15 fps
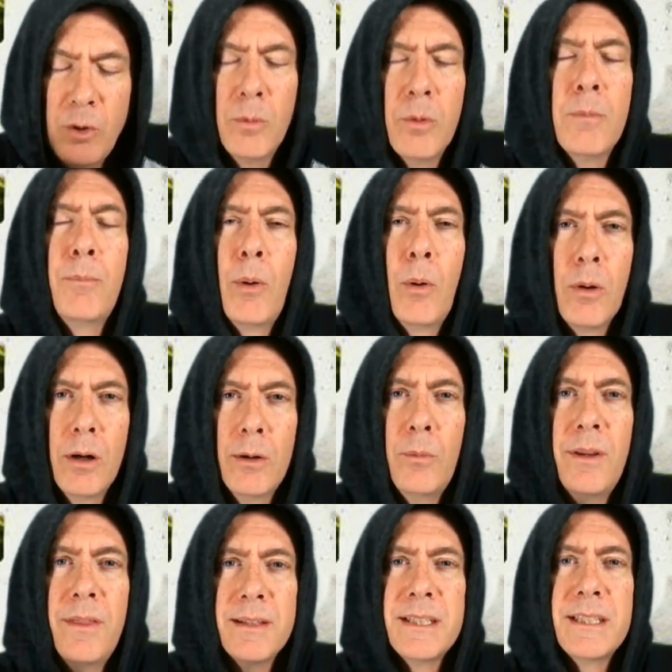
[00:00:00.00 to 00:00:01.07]
You were
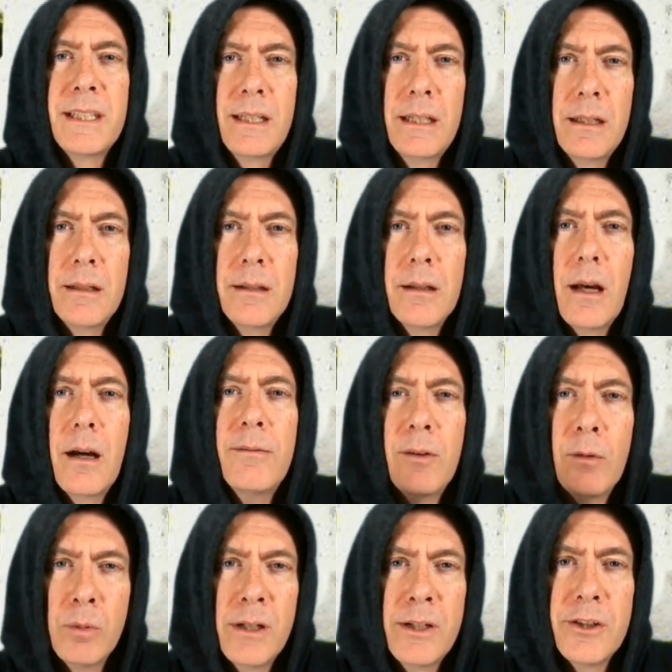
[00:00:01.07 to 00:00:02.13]
born with the sin
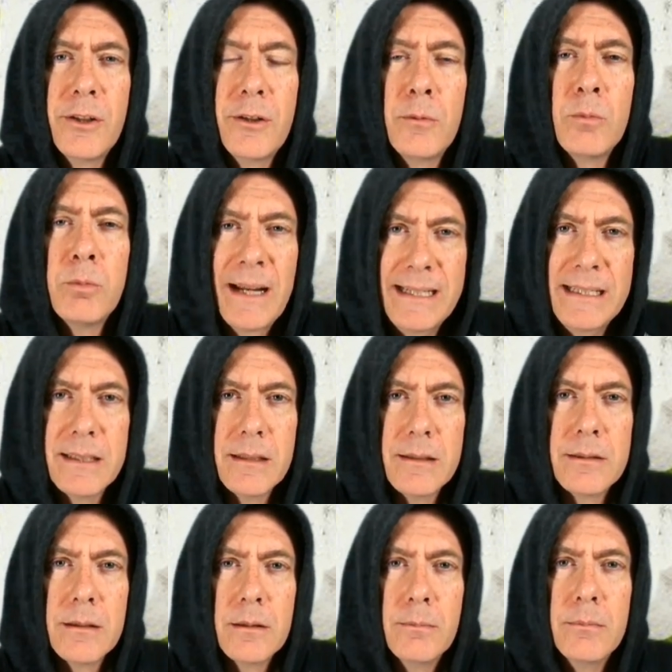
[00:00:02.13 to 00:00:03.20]
of original
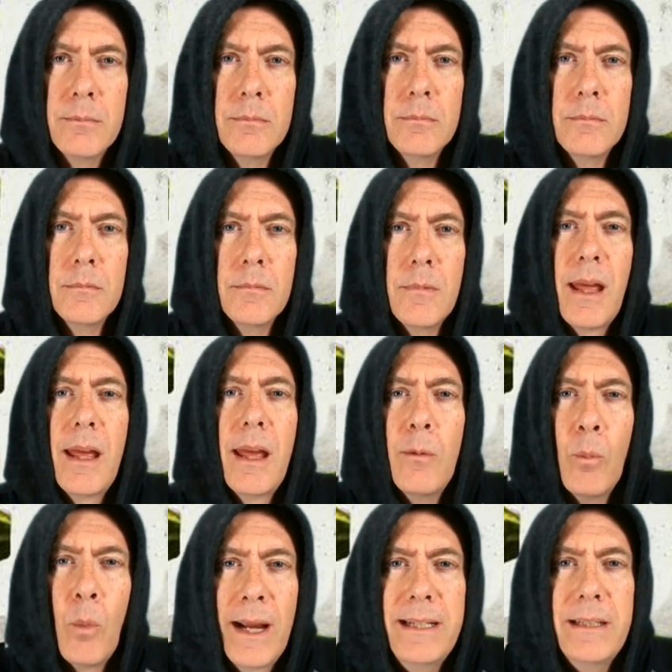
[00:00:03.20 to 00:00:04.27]
racism
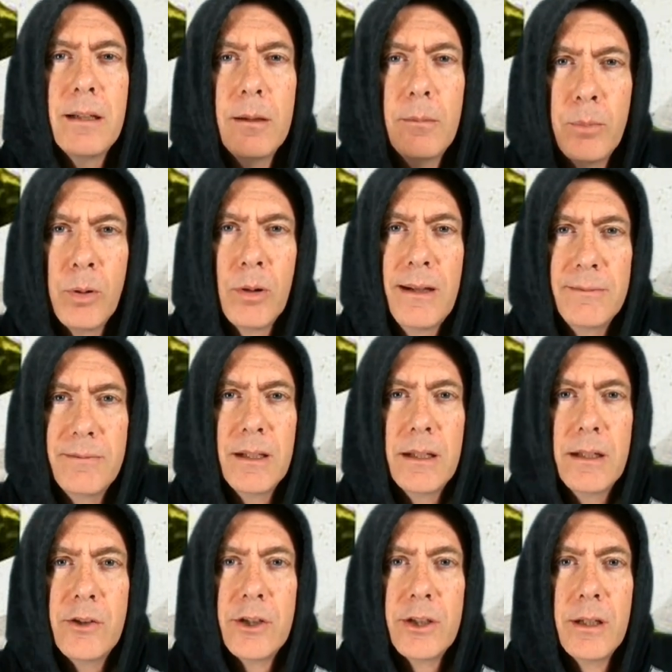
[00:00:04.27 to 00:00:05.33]
and white
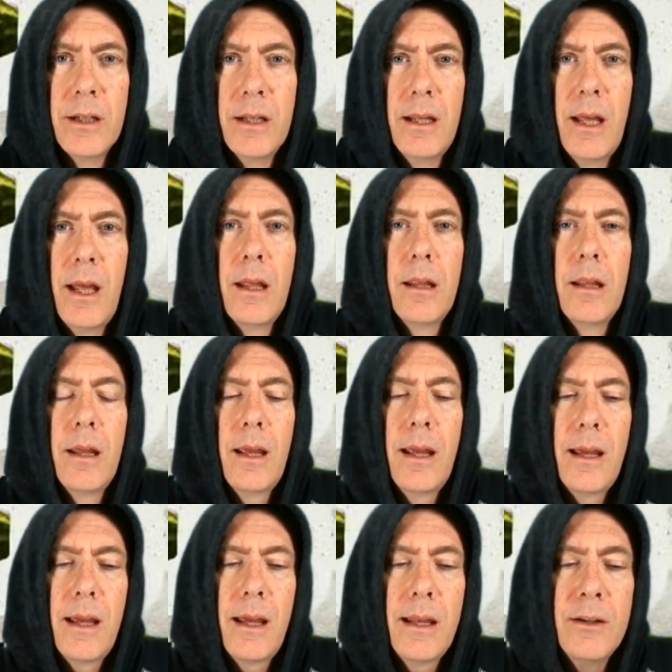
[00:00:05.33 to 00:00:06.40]
privilege.
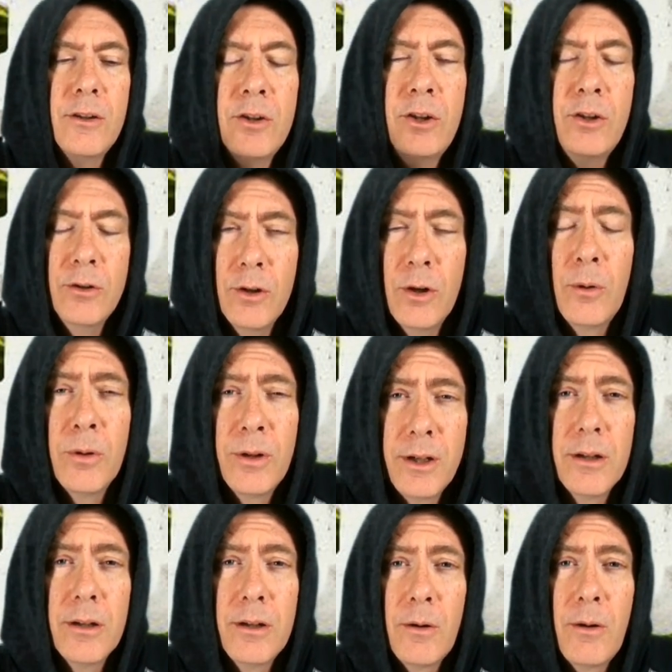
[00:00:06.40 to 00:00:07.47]
And do you know where
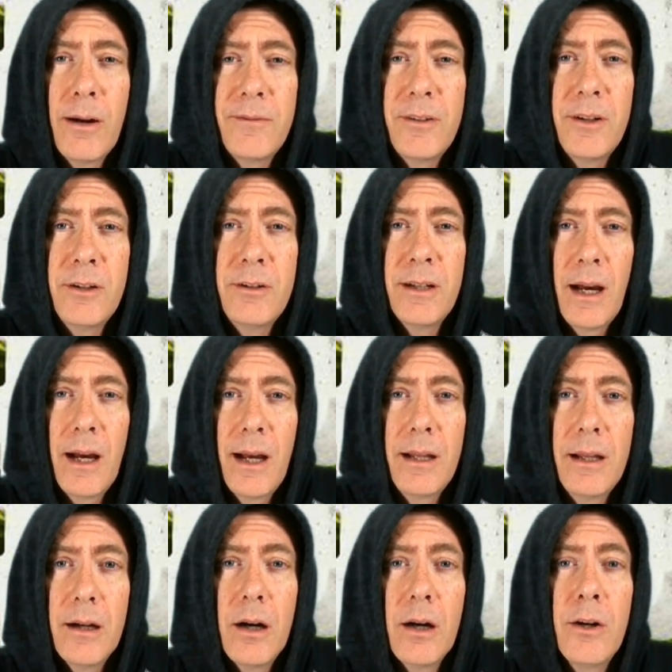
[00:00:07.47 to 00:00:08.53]
you're going to go after you
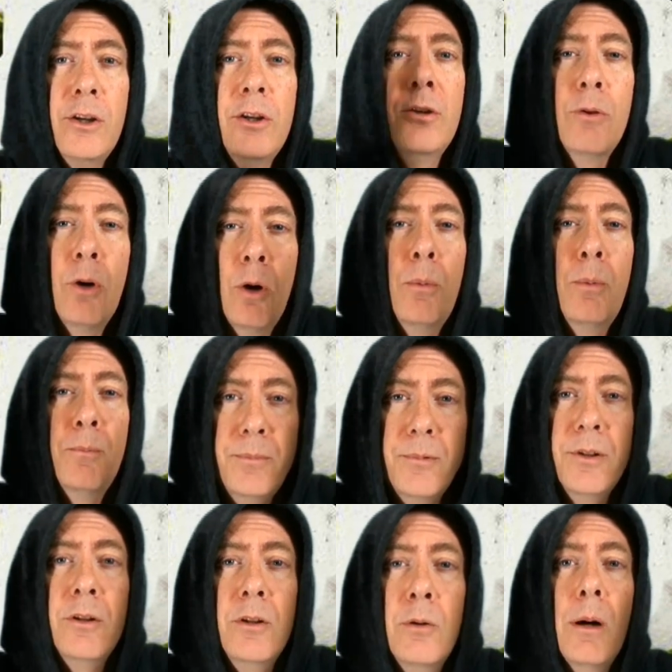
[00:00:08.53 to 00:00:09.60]
die? Are you
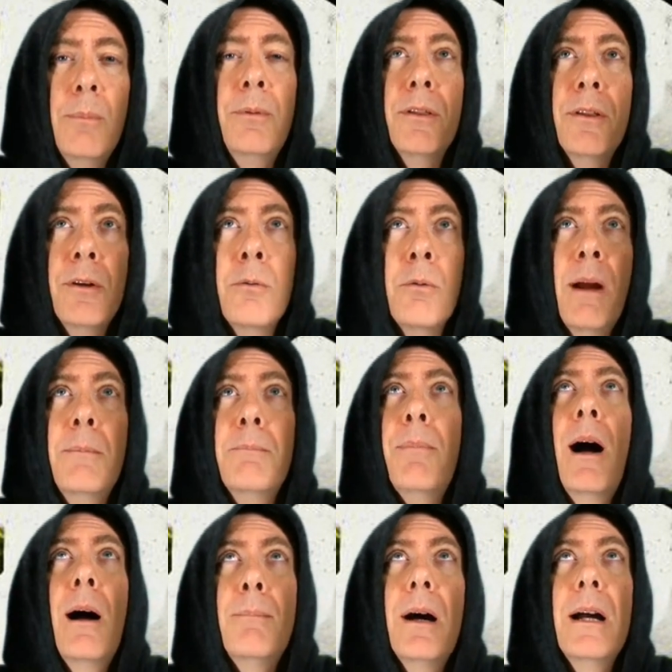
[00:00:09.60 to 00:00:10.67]
hope to go up to the
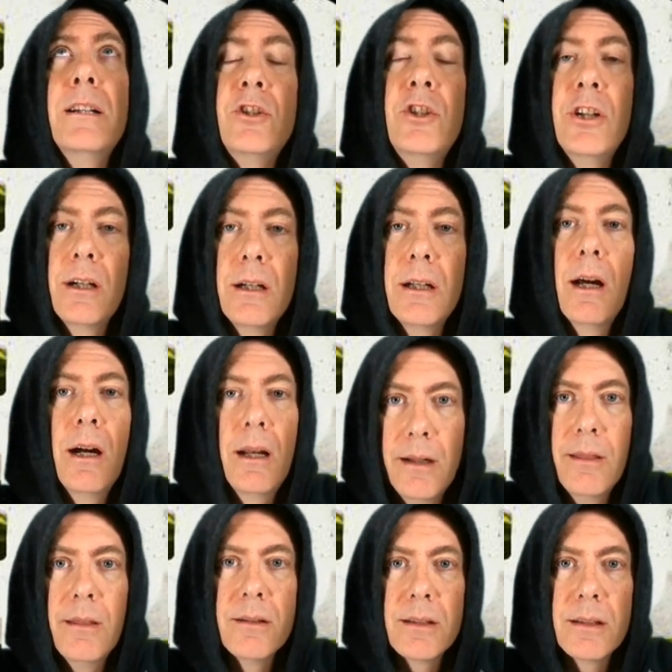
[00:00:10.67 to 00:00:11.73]
great Popeye's chicken
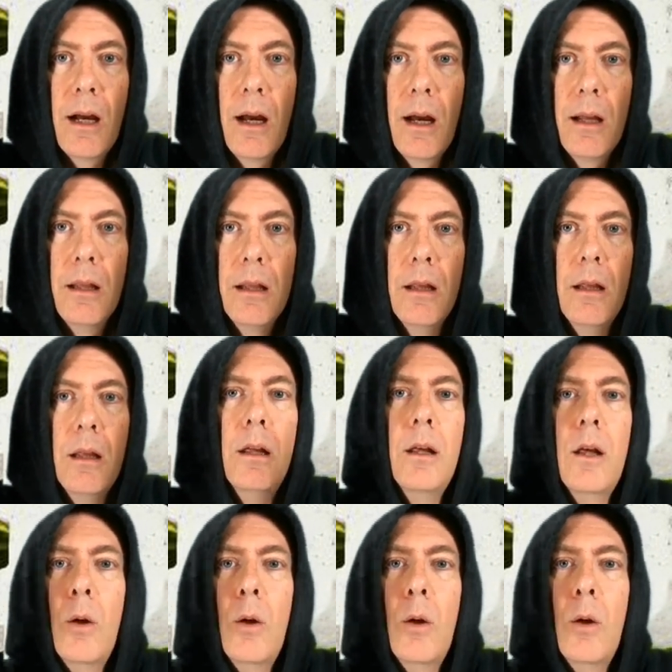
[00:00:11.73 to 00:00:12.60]
hut in the sky?